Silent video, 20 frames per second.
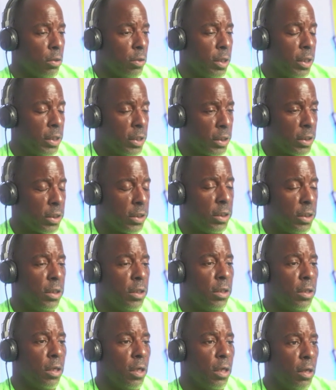
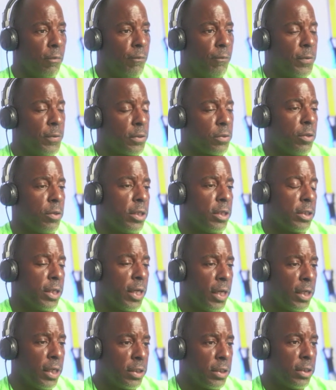initially a physical
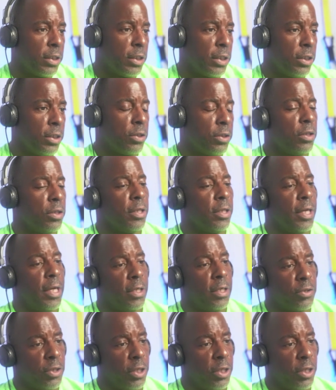education teacher, and that